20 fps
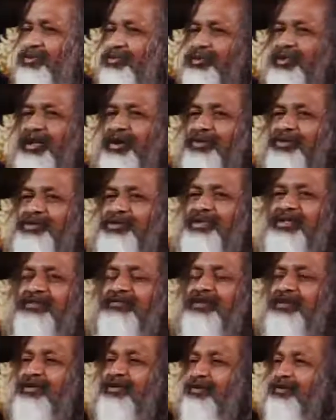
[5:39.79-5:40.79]
without
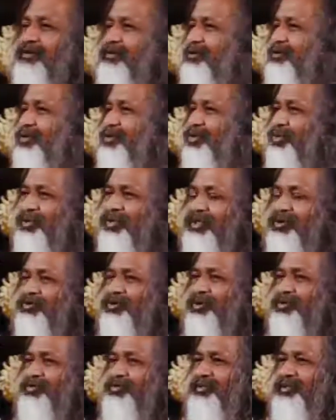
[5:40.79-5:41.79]
even knowing
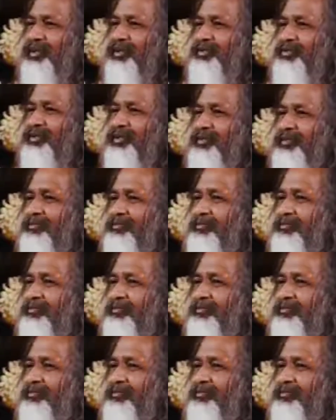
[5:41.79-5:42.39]
what we are doing.